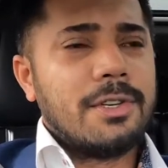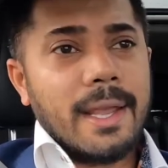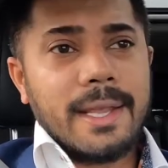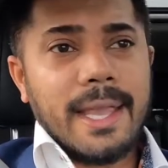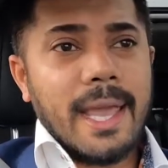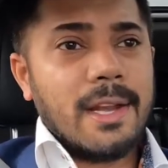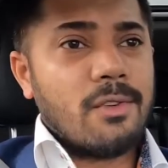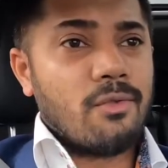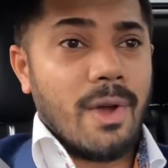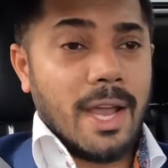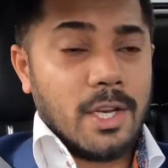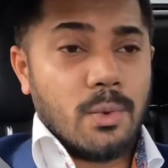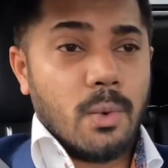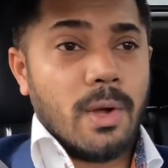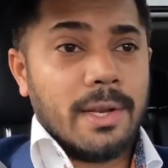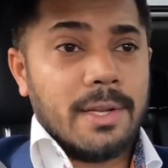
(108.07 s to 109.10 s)
Again, ride
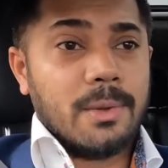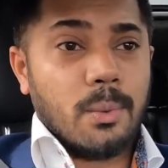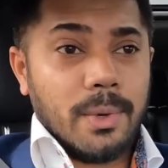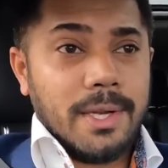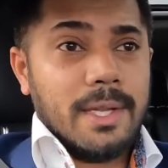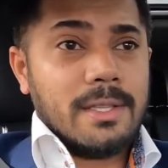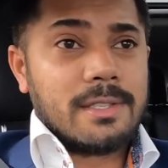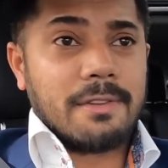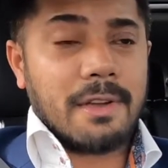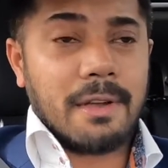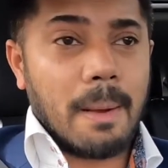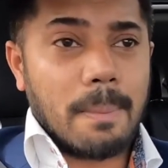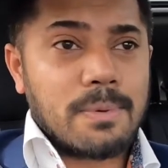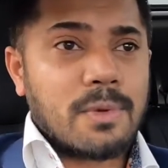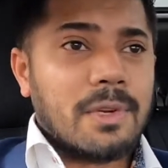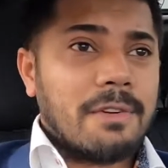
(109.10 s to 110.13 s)
quality of the wheels are
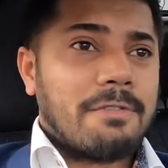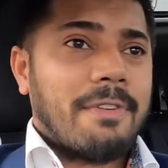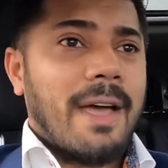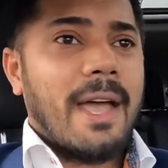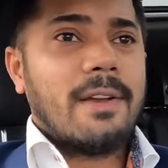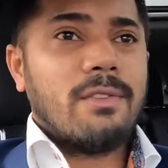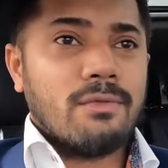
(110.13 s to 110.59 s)
absolutely fine.